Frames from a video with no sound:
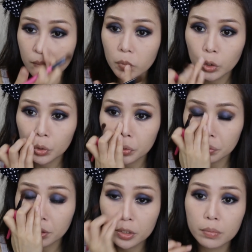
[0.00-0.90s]
Not too
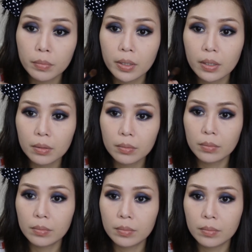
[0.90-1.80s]
much, man.
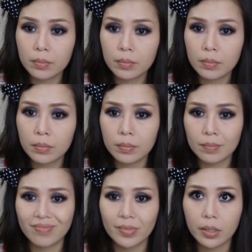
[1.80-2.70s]

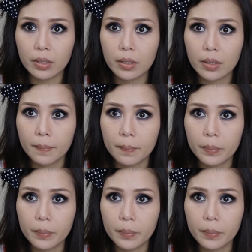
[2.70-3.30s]
Yep.